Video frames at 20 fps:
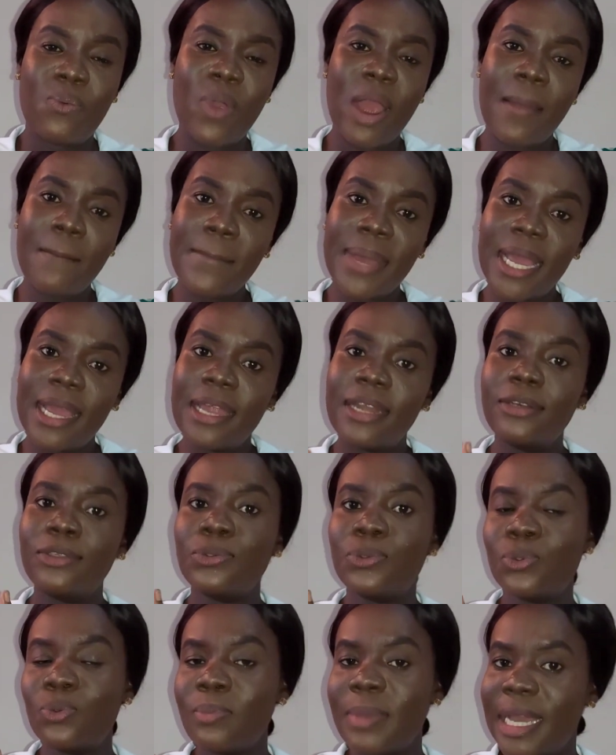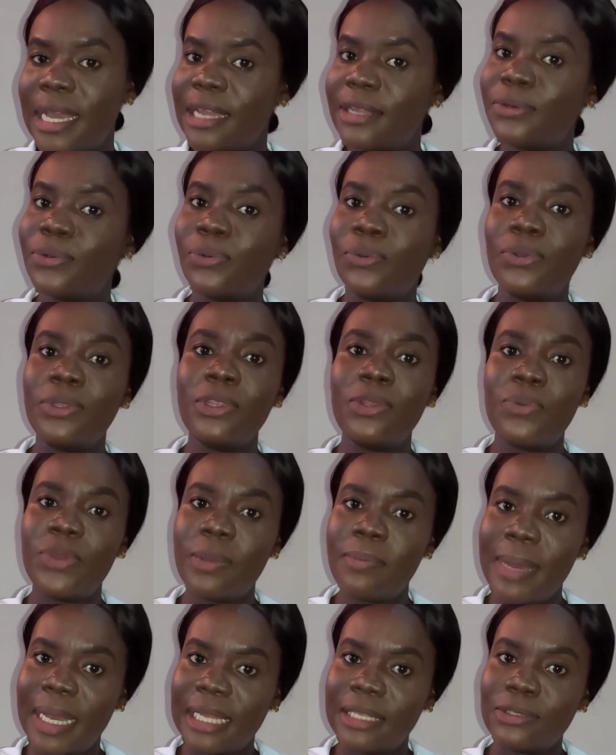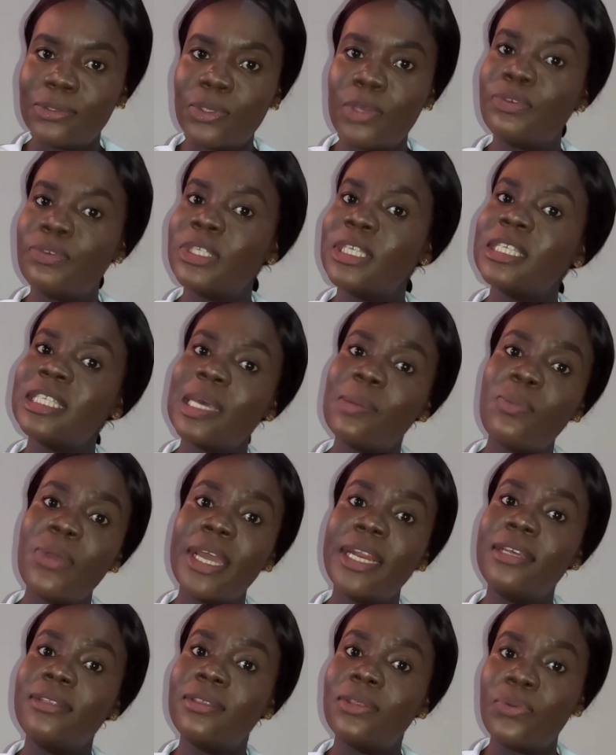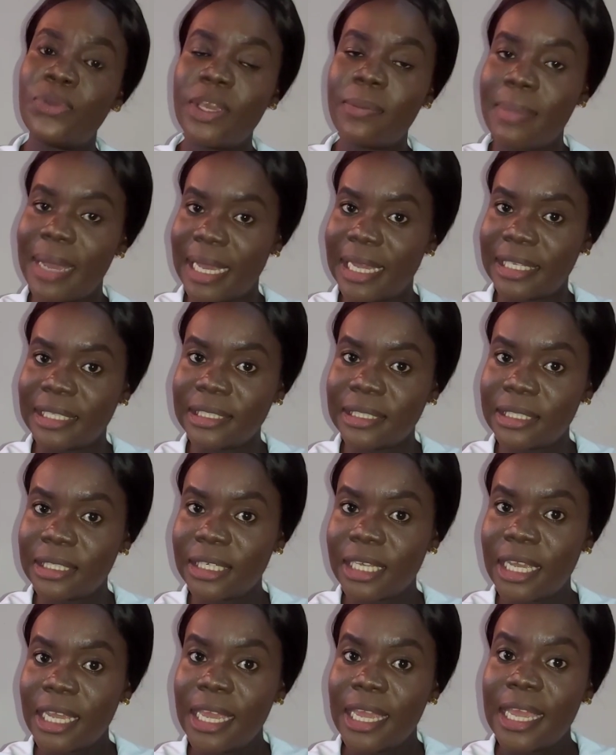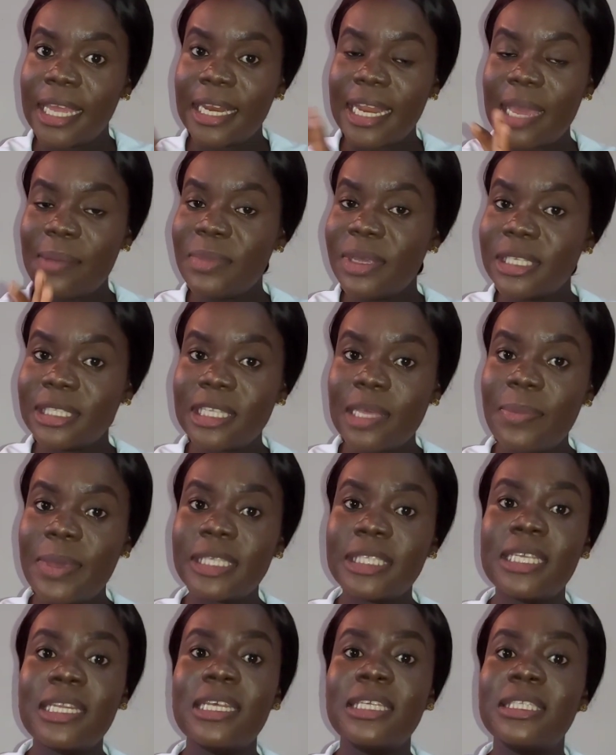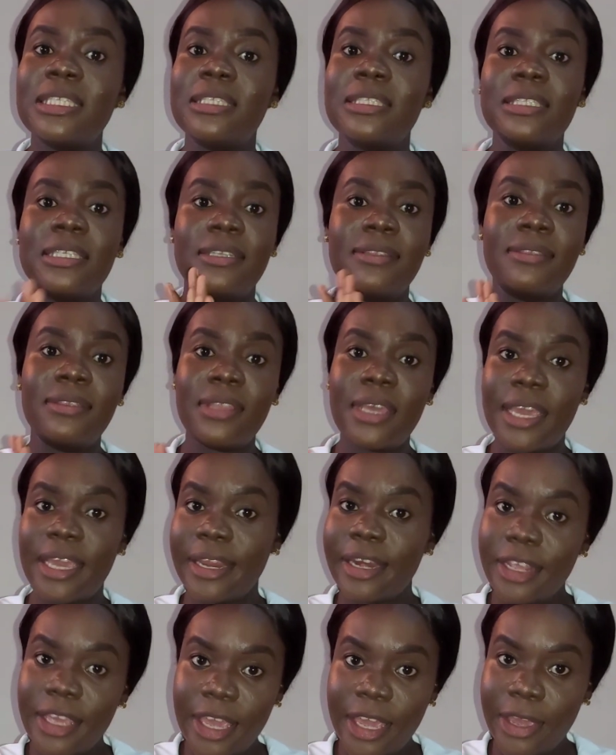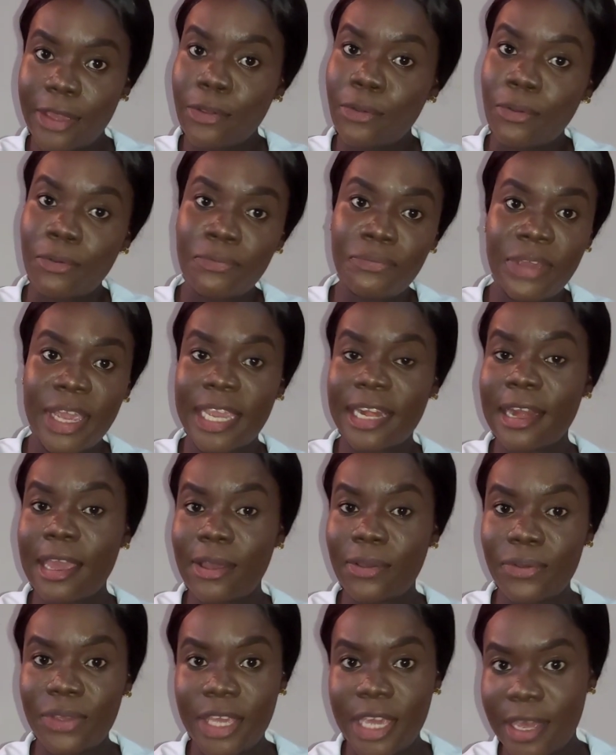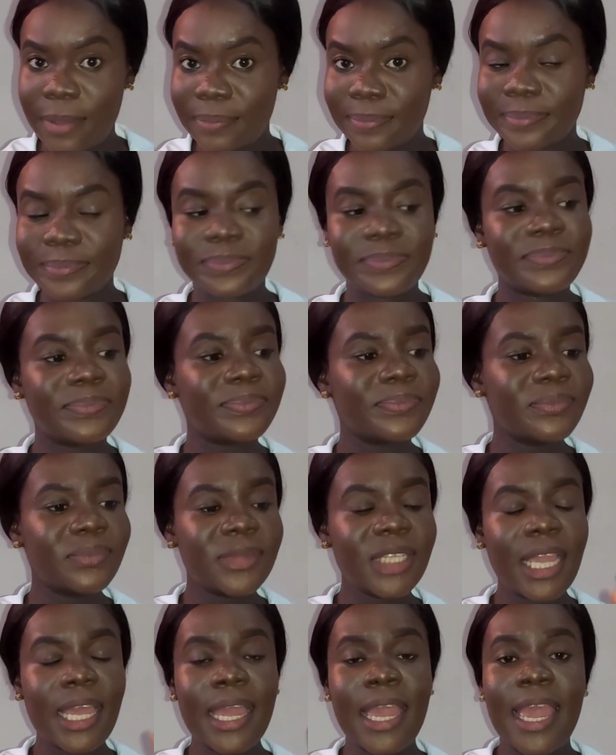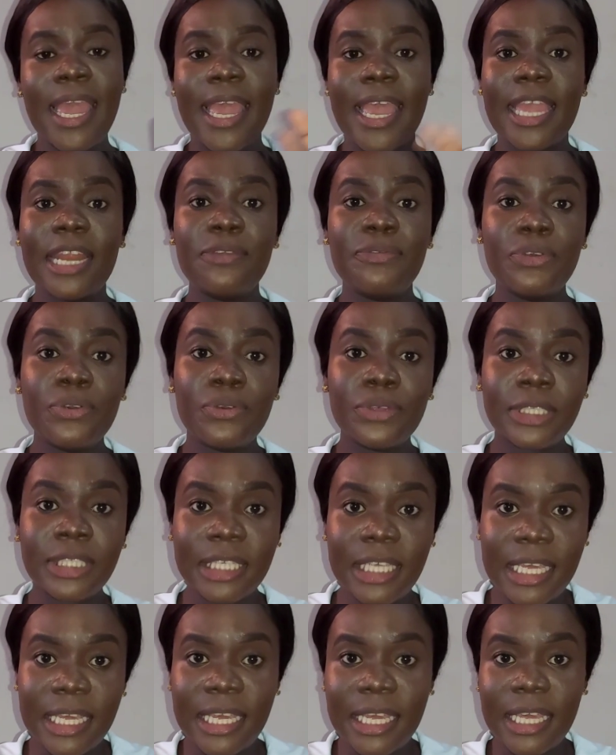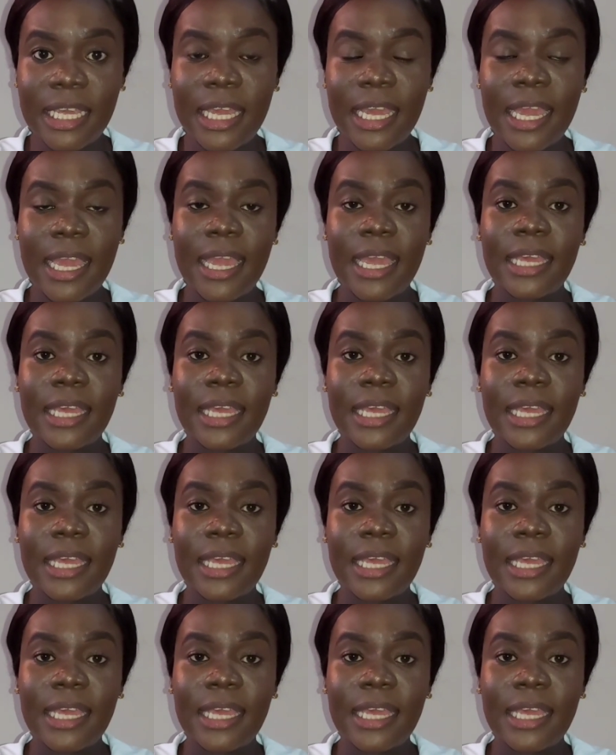1 band, 2 band, or 3 band. So if you see someone in 3 band, that means the person is in third year or final year. And if you see